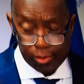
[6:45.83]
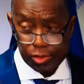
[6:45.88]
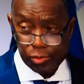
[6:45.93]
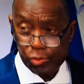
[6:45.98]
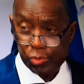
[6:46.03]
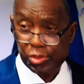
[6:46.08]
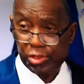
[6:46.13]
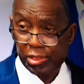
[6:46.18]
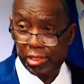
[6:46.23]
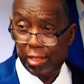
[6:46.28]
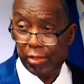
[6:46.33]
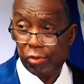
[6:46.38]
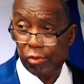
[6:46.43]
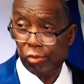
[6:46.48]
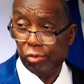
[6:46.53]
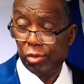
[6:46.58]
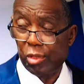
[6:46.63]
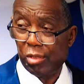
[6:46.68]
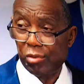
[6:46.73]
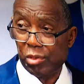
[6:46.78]
to
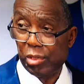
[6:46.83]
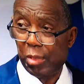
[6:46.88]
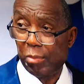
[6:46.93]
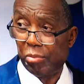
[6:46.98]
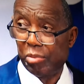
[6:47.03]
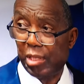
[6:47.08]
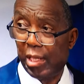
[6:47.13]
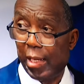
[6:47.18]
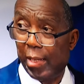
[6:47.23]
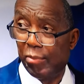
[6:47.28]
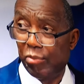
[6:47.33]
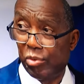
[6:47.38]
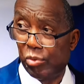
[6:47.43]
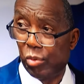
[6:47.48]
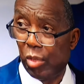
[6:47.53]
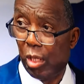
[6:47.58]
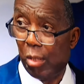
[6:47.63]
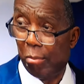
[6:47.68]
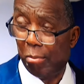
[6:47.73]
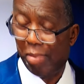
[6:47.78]
settle sometimes
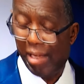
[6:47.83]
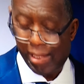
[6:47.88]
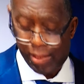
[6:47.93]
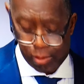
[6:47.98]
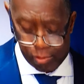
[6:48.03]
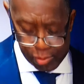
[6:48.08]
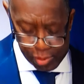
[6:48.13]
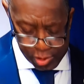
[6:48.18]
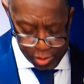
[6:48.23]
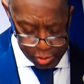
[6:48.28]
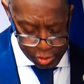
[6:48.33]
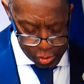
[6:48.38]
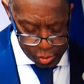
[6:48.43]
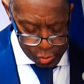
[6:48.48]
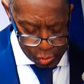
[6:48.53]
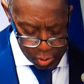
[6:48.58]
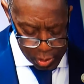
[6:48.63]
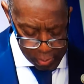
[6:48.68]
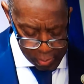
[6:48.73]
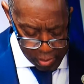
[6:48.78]
minor
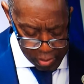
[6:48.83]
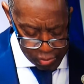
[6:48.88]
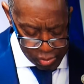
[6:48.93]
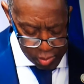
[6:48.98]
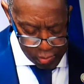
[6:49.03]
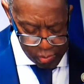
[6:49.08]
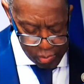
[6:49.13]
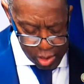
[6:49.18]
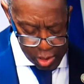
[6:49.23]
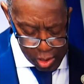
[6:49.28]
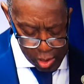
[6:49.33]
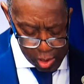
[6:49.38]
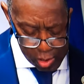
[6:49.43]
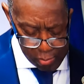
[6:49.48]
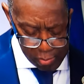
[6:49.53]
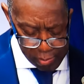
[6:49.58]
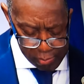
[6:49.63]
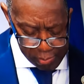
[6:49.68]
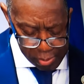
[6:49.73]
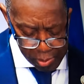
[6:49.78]
disagreements.
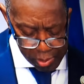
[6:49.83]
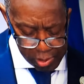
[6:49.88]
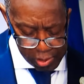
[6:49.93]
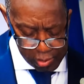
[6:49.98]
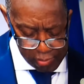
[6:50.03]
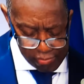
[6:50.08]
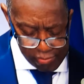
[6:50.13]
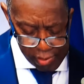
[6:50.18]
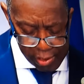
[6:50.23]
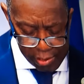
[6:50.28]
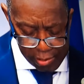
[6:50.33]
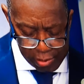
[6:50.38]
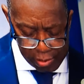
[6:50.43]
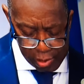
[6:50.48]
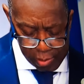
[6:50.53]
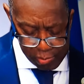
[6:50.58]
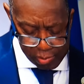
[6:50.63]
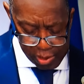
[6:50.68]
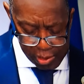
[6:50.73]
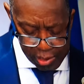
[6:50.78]
But pulling a
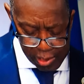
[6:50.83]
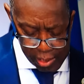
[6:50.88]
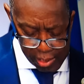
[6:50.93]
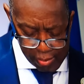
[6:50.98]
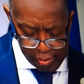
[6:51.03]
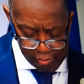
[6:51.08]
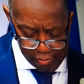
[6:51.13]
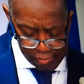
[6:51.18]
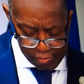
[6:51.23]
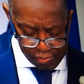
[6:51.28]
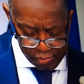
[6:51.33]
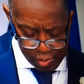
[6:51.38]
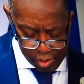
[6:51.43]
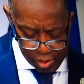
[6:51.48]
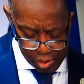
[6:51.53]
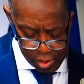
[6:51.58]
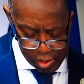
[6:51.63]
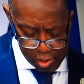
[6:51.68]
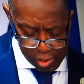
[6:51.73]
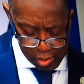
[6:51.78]
firearm can have
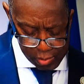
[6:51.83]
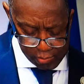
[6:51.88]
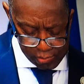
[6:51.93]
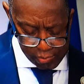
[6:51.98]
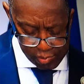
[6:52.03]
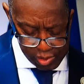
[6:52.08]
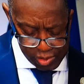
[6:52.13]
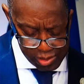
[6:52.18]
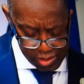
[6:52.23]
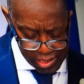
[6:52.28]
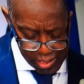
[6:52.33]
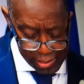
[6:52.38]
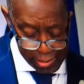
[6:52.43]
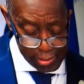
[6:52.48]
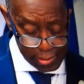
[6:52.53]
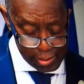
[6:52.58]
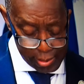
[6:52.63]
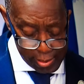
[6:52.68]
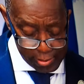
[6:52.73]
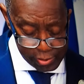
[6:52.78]

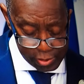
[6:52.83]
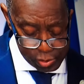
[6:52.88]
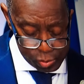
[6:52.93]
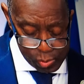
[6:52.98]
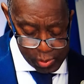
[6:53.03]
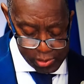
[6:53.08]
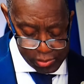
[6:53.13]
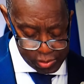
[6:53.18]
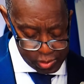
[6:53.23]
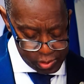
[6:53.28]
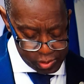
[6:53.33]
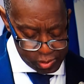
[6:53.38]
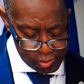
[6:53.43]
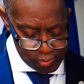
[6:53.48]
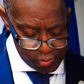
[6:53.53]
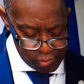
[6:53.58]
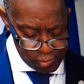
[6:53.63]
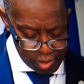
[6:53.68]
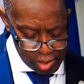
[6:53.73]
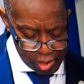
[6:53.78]
deadly
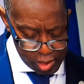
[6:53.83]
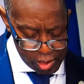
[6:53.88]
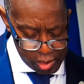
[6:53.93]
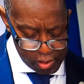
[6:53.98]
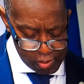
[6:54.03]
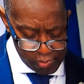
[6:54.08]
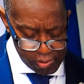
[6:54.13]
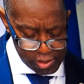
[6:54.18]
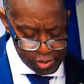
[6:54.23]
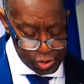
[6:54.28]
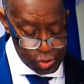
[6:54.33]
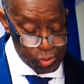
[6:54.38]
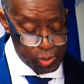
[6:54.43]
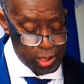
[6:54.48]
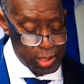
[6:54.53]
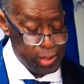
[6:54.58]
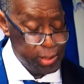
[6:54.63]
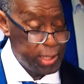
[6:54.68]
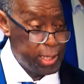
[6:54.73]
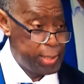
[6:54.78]
consequences that you
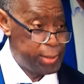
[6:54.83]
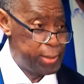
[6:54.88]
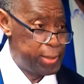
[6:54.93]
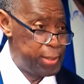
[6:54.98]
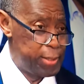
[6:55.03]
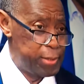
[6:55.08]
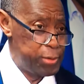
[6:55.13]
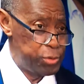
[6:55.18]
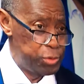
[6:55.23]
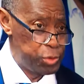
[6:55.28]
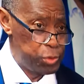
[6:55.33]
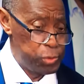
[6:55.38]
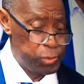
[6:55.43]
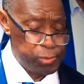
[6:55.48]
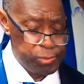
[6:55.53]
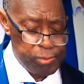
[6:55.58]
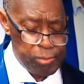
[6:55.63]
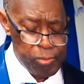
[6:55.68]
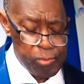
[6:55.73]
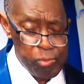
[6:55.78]
cannot
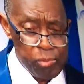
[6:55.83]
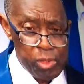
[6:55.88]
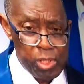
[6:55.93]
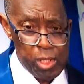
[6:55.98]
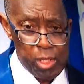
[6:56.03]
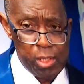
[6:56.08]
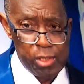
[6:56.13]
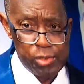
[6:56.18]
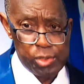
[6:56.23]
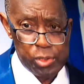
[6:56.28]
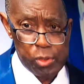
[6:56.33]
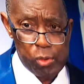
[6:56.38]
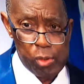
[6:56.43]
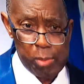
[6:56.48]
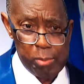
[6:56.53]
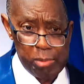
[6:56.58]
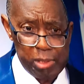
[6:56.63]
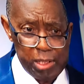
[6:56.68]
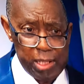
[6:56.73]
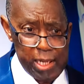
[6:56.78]
undo. And so
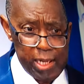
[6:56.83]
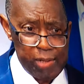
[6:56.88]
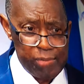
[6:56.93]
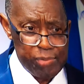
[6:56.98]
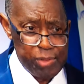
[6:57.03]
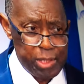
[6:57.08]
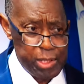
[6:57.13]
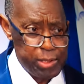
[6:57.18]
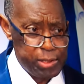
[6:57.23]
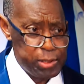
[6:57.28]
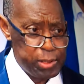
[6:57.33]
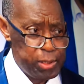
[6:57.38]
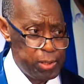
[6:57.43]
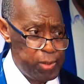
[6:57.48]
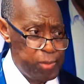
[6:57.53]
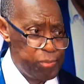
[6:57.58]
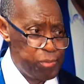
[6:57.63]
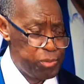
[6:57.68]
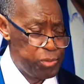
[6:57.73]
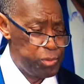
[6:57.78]
I'm glad that
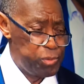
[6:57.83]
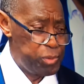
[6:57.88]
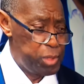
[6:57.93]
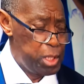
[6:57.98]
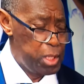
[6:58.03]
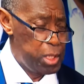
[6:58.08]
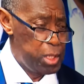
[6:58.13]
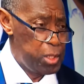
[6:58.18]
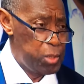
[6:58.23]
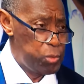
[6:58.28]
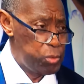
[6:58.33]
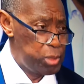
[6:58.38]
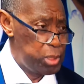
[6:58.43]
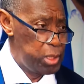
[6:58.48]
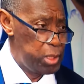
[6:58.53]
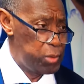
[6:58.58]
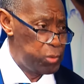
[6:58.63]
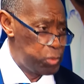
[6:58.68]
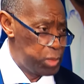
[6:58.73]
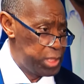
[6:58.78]
our
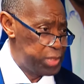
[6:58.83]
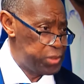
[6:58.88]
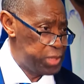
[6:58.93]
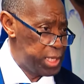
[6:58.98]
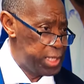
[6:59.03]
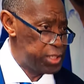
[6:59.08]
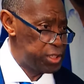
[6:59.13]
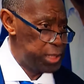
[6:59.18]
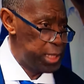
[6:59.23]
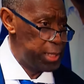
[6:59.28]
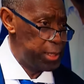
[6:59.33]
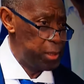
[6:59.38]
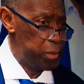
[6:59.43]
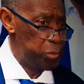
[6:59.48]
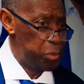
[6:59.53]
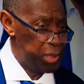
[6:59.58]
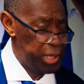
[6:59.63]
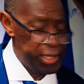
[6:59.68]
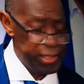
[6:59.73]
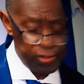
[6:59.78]
arrest has
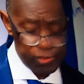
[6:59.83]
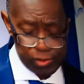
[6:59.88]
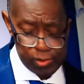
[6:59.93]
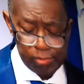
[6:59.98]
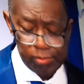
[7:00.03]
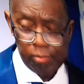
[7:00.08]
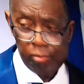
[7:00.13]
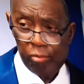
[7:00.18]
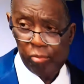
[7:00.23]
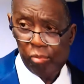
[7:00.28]
taken place,